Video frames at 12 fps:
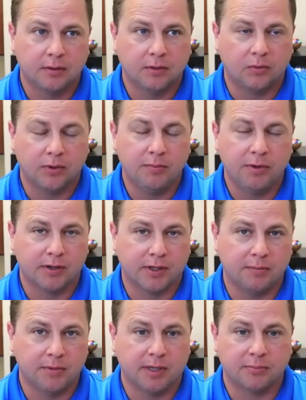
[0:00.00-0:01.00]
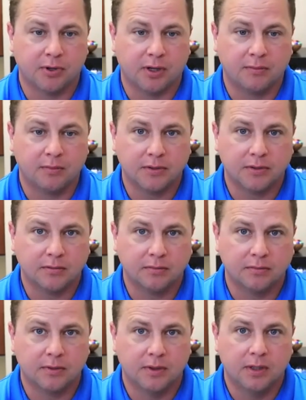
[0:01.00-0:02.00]
you better keep that promise.
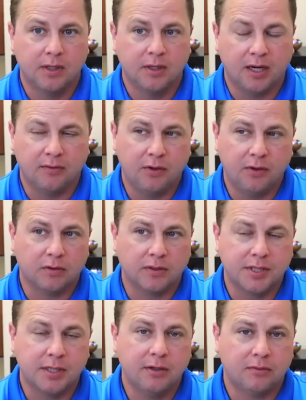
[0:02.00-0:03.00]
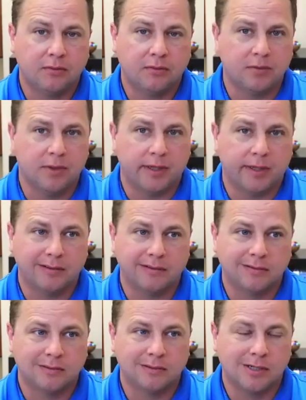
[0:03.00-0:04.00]
And if you don't intend on doing that,
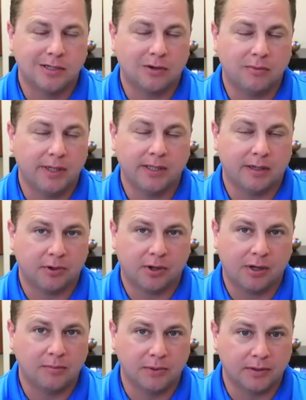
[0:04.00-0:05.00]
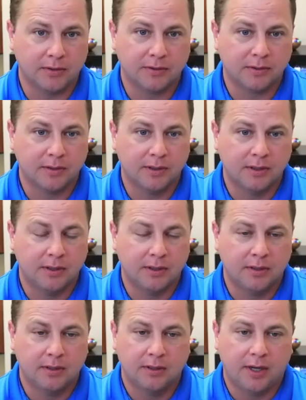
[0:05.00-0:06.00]
just don't make that promise.
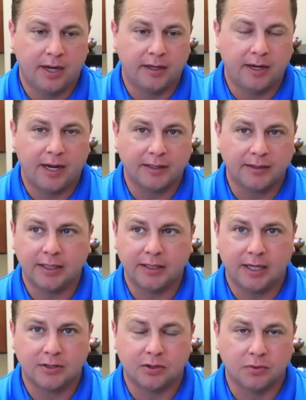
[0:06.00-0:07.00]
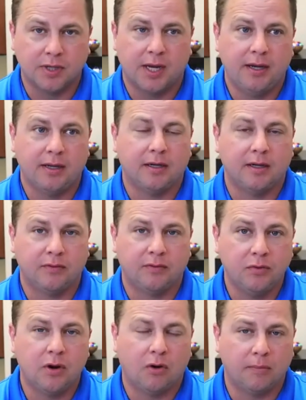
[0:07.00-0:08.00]
And I think that's okay. If you
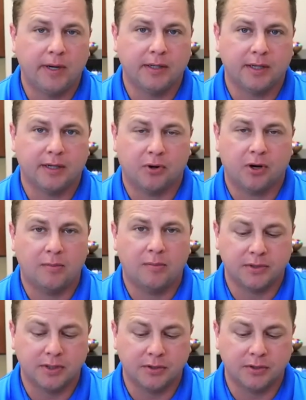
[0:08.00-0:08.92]
don't make that promise, then you